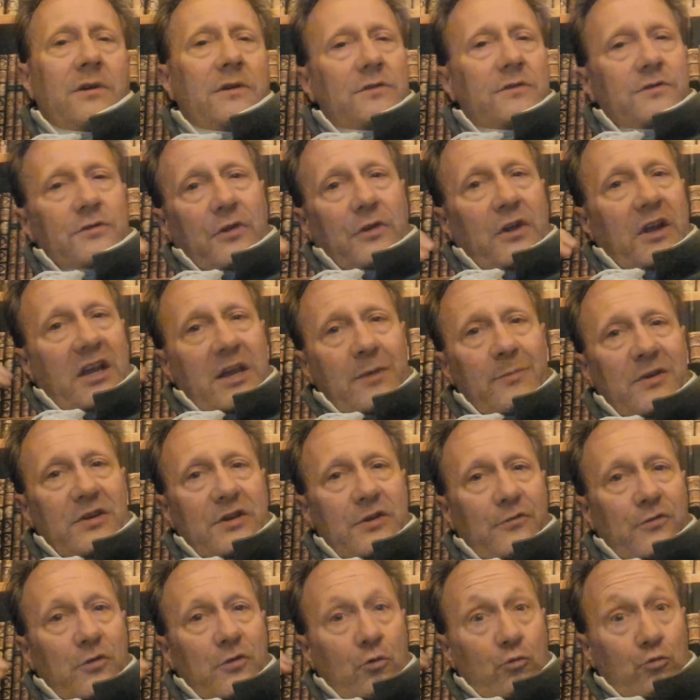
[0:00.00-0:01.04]
So they can be
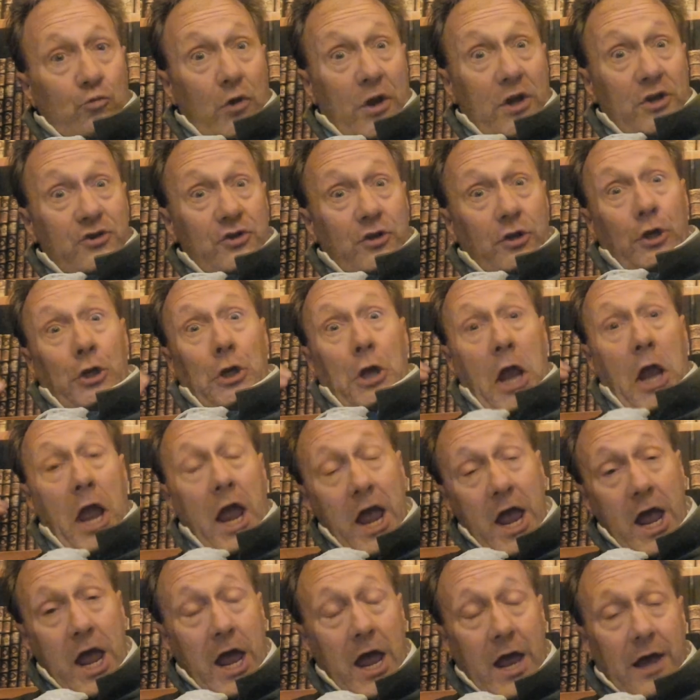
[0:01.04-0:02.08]
different racially
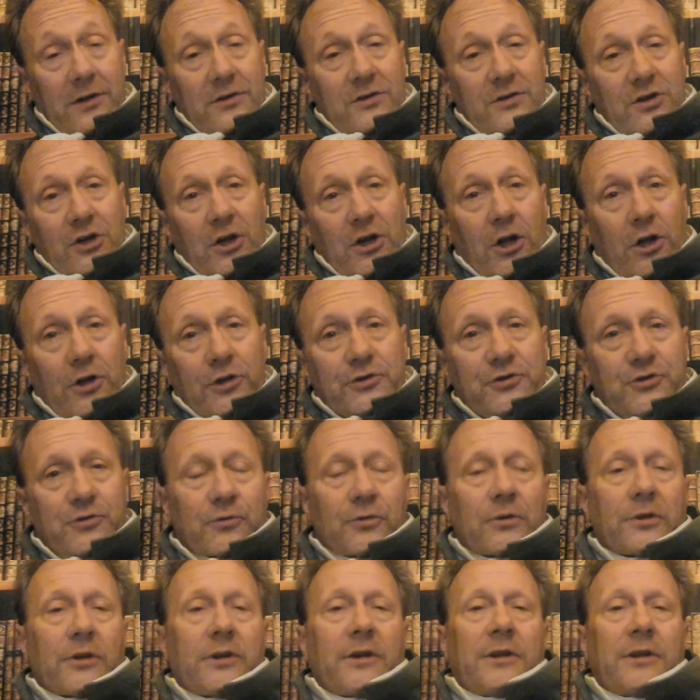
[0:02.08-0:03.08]
and culturally.